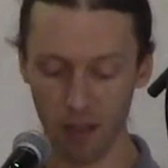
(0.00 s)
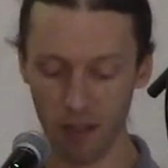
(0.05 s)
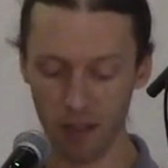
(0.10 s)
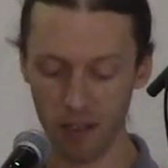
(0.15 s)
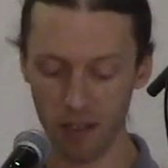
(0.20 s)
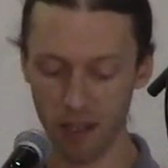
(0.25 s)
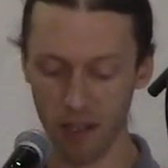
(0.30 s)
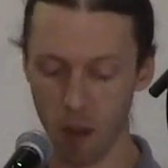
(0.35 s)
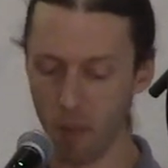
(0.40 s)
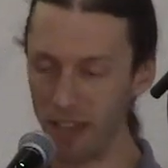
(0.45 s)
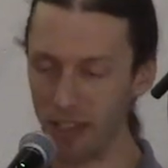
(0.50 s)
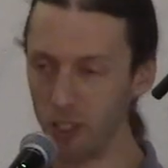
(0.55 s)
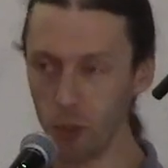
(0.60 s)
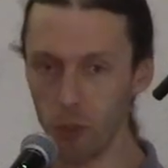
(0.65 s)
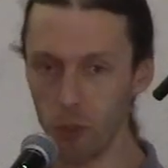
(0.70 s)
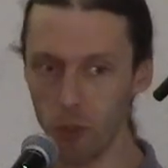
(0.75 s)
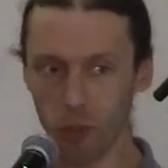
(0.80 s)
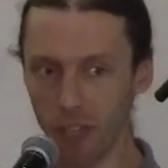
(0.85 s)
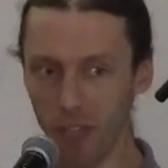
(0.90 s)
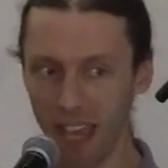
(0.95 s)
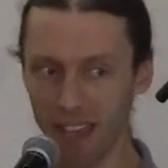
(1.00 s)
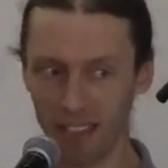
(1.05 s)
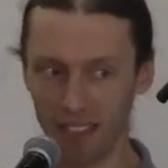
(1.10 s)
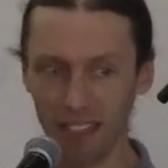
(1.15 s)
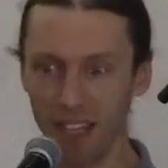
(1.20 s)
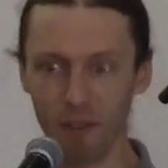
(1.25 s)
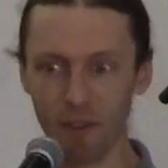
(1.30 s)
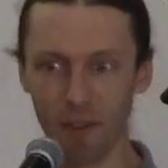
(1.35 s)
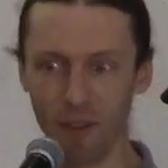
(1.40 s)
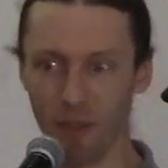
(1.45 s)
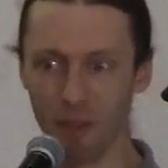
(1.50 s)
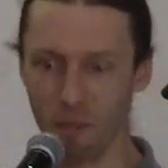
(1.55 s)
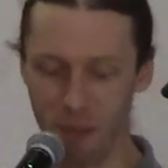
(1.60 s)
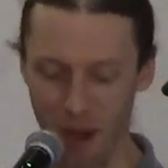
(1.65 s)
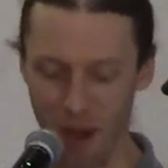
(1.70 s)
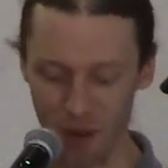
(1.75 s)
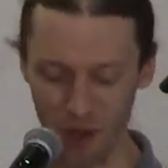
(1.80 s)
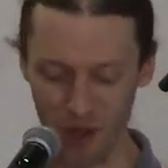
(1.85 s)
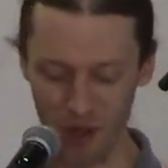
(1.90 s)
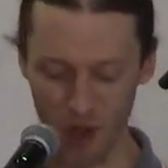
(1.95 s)
Now, mind you, you can't live on the
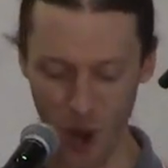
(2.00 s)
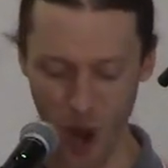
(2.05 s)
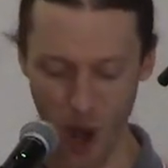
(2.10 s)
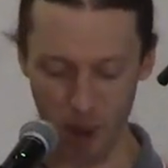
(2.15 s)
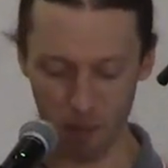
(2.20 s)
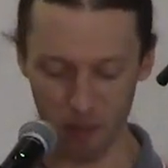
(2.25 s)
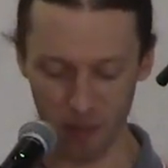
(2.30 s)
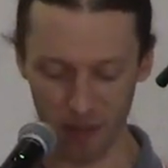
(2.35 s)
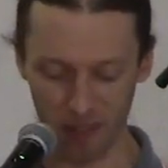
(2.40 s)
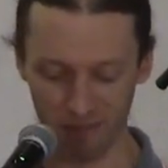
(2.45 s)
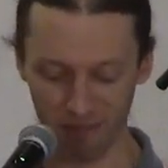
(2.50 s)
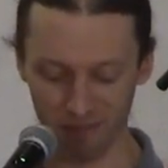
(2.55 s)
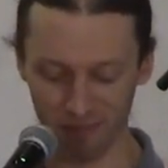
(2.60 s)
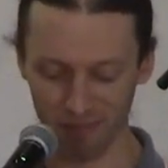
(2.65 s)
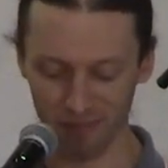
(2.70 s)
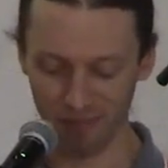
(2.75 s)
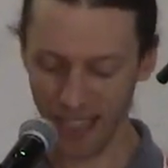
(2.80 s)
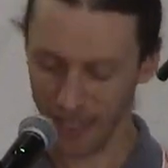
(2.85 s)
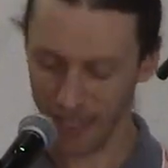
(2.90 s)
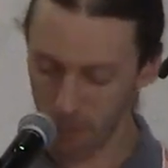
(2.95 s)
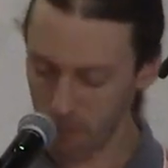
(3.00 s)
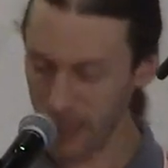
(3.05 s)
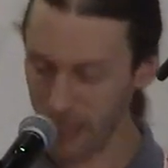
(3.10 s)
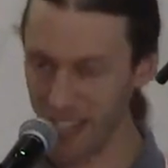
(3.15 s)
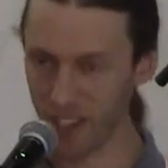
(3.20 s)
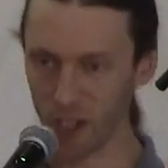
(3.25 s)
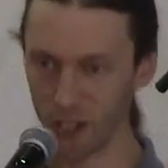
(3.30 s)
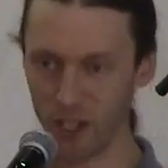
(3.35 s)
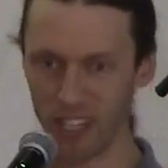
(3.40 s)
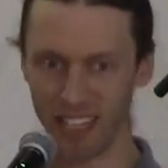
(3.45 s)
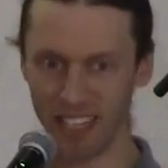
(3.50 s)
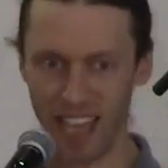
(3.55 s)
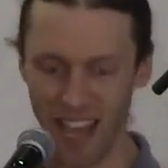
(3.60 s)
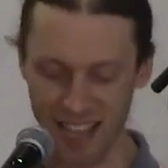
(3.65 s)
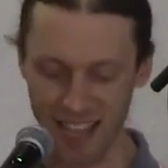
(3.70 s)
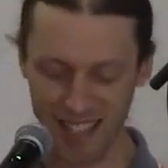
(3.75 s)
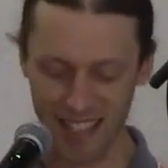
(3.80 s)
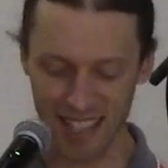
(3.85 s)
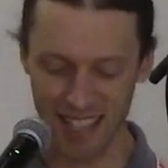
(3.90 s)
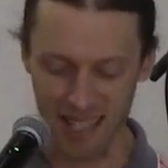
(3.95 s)
mountaintop, and like Peter, you
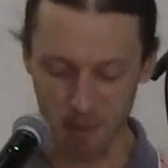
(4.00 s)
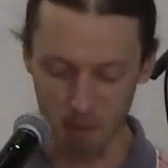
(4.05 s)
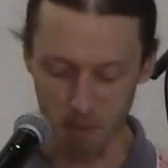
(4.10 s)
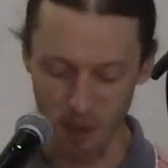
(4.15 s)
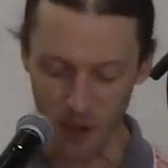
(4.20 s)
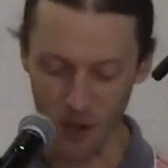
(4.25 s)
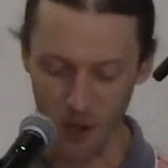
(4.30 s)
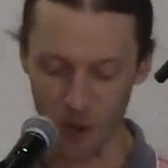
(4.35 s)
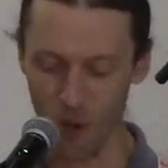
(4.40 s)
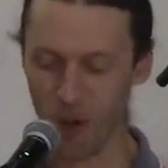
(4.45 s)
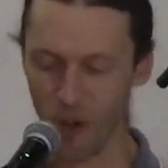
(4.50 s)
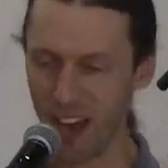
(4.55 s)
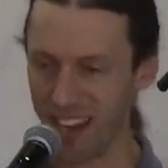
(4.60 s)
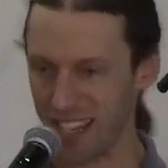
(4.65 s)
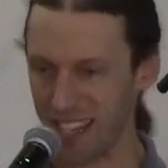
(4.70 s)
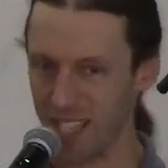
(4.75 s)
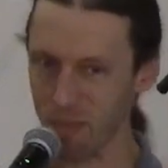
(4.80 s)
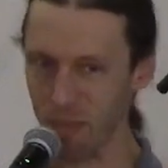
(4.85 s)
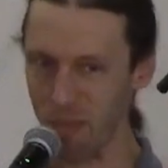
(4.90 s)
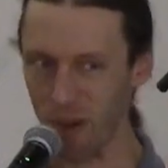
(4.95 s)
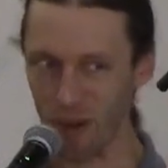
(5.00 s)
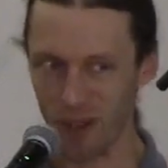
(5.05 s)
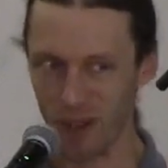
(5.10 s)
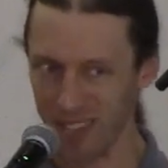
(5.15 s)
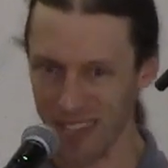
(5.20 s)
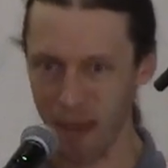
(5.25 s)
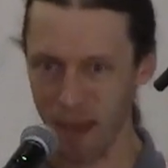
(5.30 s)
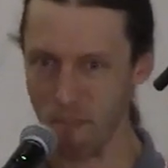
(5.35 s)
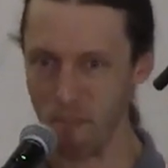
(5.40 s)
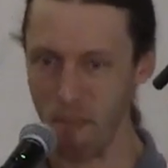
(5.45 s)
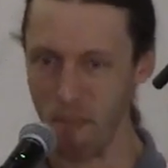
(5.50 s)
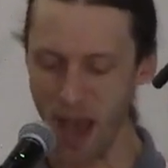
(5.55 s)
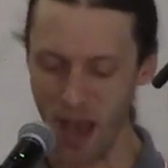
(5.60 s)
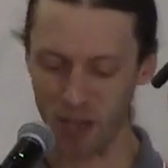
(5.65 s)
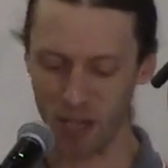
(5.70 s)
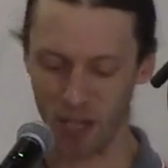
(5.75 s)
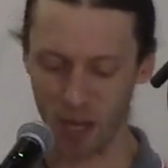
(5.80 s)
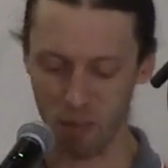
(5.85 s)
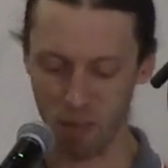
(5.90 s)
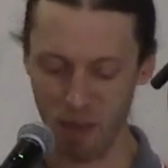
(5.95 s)
can't smuggle that experience, that
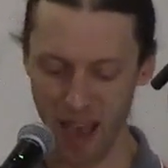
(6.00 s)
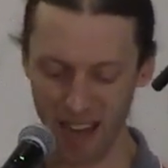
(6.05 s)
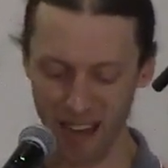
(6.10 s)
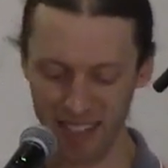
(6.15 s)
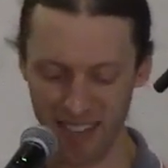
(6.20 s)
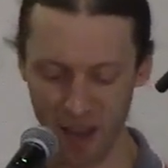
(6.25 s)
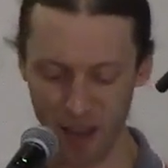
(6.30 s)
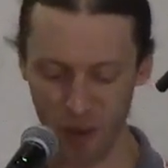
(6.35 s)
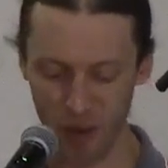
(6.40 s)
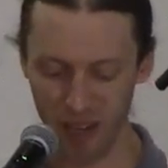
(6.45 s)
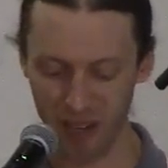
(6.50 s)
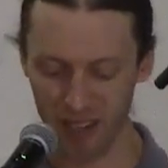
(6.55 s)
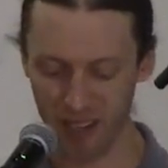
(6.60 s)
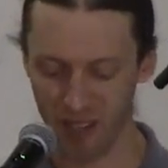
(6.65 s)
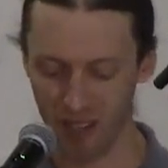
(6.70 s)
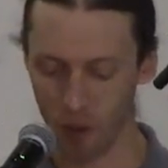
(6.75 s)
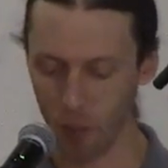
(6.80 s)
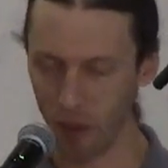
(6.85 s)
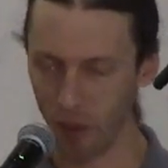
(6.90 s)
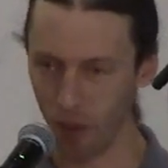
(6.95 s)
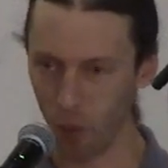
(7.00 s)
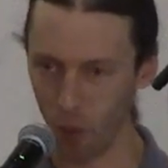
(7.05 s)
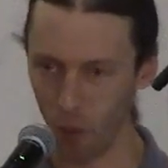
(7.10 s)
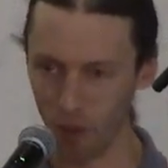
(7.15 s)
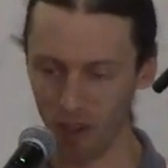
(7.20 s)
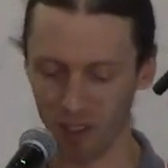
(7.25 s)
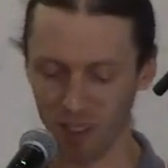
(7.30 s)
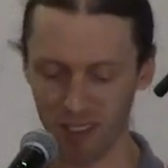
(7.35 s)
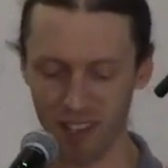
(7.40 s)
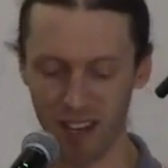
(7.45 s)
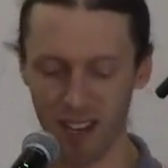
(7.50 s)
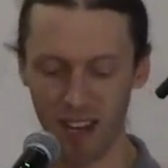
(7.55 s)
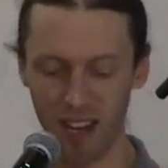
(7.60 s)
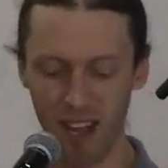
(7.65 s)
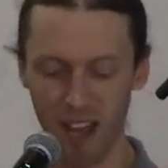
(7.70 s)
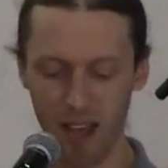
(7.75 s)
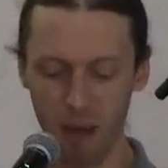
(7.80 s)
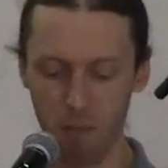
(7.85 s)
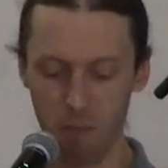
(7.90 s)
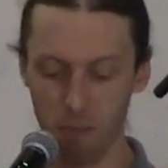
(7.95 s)
magic, back down into the real world.
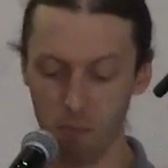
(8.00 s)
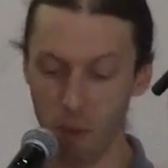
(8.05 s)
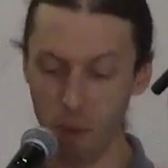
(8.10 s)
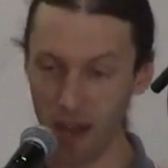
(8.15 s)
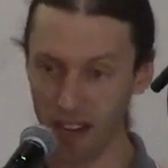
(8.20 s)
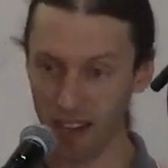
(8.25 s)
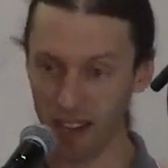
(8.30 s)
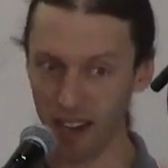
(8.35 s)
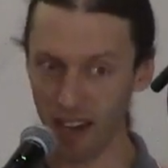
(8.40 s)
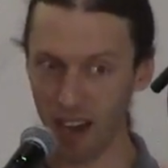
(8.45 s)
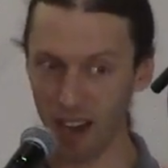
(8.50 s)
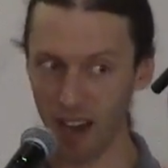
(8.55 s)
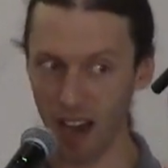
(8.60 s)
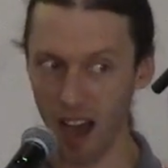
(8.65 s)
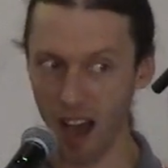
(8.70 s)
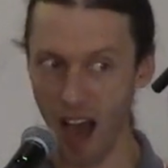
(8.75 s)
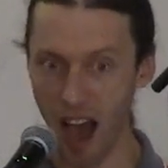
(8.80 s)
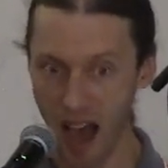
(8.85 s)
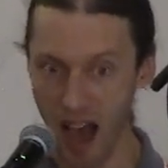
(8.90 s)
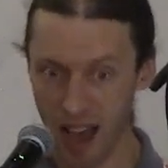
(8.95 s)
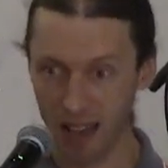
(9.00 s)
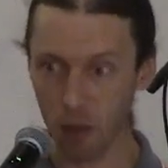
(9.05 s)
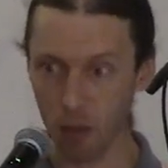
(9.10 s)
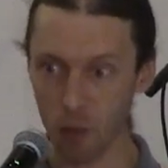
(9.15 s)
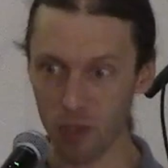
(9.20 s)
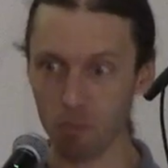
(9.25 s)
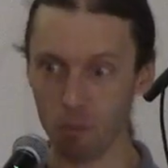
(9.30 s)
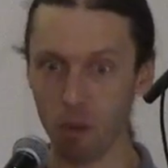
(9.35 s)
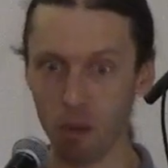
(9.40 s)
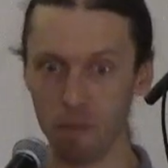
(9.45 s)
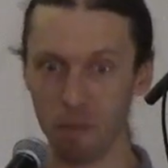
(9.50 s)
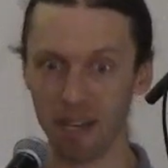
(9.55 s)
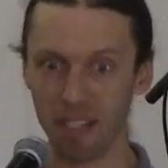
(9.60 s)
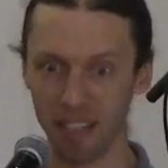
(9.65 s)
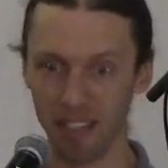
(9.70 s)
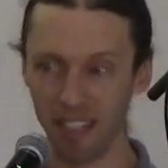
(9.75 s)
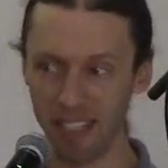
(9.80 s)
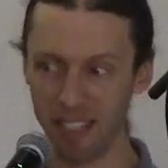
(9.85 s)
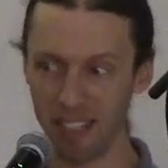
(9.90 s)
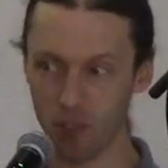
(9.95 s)
But I was
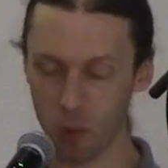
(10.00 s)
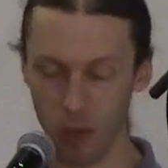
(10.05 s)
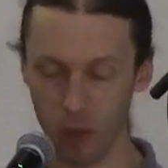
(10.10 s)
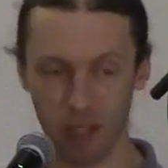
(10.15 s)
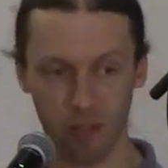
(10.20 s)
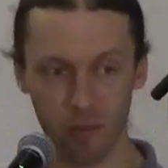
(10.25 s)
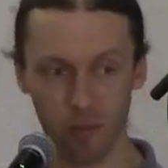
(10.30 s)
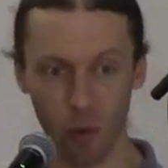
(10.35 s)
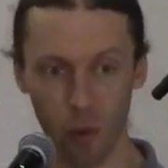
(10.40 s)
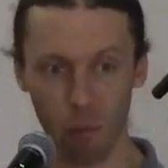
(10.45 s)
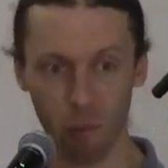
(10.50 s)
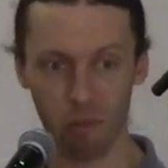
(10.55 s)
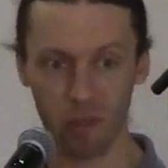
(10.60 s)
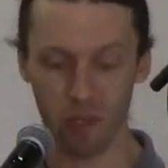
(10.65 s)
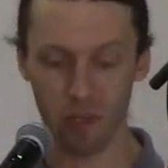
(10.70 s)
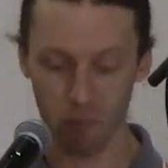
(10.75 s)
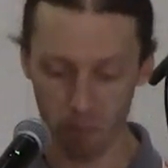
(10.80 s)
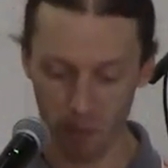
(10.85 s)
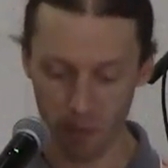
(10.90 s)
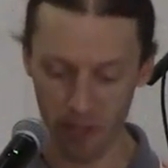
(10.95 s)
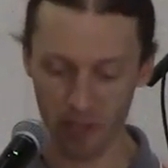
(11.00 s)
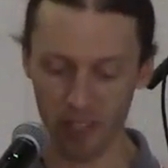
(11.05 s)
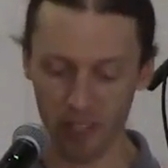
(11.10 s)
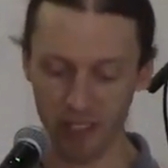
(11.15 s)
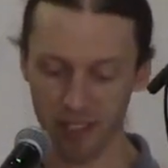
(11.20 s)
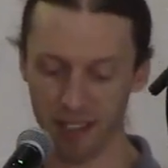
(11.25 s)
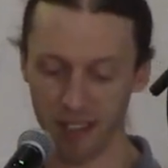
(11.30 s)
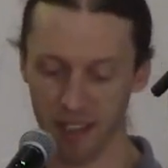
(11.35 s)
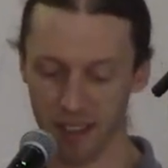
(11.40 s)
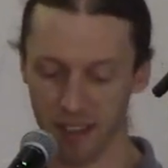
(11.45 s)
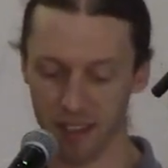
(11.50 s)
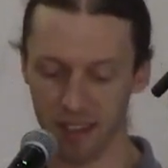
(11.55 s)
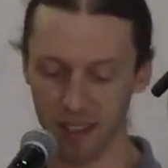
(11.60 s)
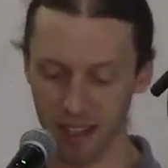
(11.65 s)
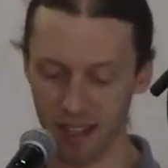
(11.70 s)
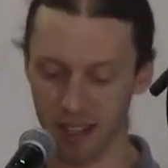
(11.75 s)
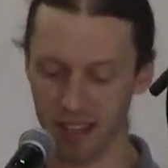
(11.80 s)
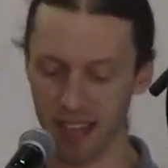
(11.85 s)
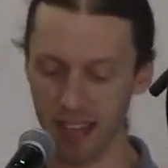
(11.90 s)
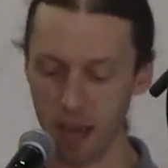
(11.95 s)
permanently transformed, much like
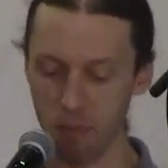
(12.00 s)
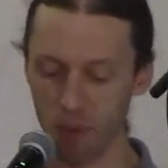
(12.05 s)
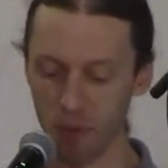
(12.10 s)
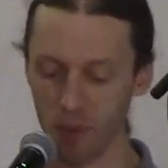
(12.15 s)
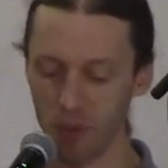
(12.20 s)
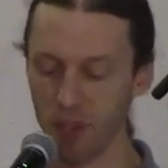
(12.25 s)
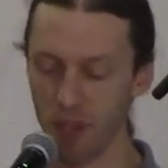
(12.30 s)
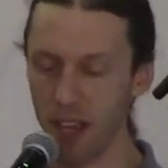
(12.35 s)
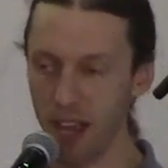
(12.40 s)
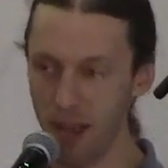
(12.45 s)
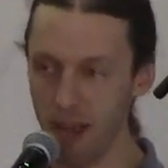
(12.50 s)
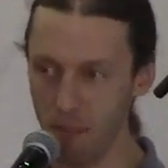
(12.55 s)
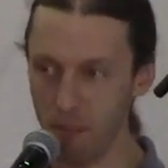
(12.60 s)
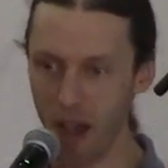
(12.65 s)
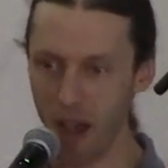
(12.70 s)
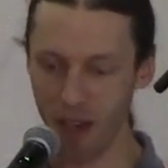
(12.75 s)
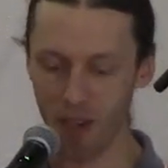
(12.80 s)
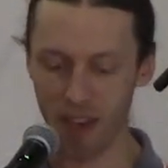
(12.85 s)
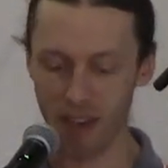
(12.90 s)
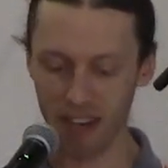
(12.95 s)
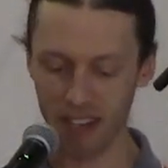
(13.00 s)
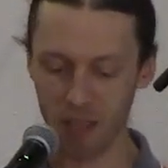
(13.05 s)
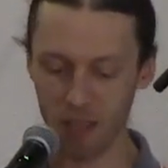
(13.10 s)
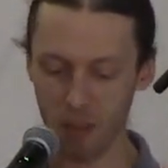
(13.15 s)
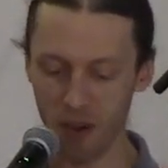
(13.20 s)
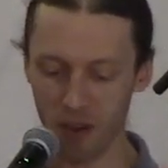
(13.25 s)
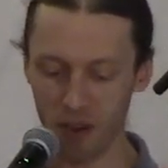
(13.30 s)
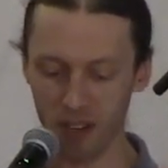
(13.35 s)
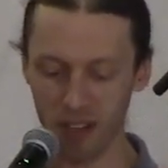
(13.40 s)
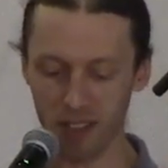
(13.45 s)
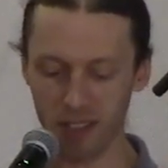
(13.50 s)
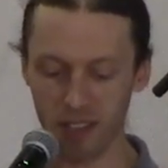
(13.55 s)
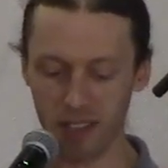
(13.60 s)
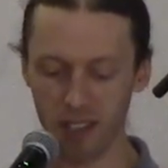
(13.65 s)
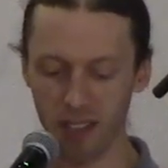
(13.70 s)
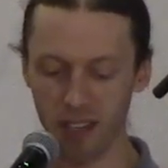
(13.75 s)
the disciples, by that experience.